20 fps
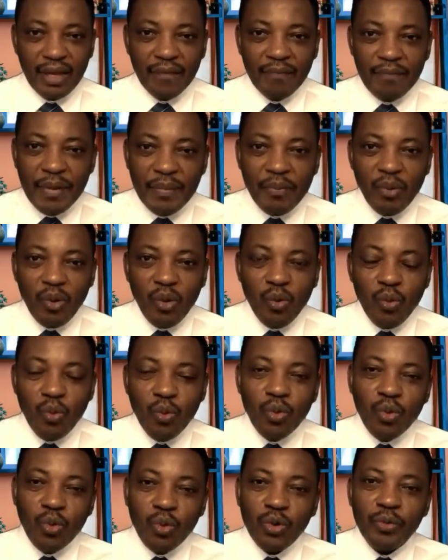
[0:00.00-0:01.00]
people
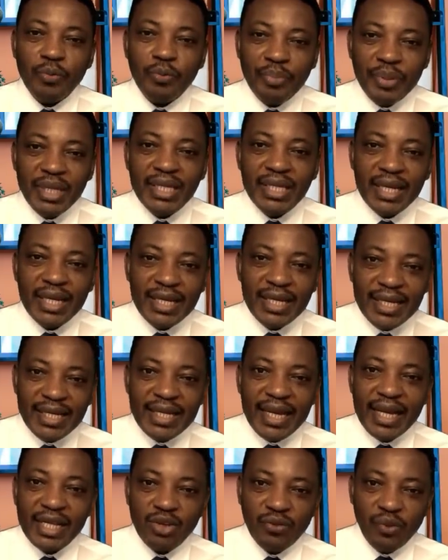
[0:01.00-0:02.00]
who could be the
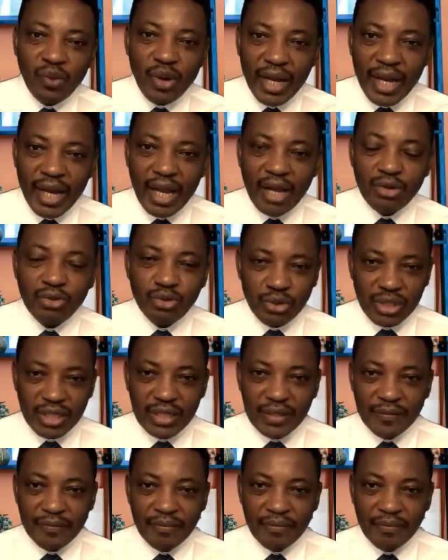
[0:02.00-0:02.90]
leaders of our country,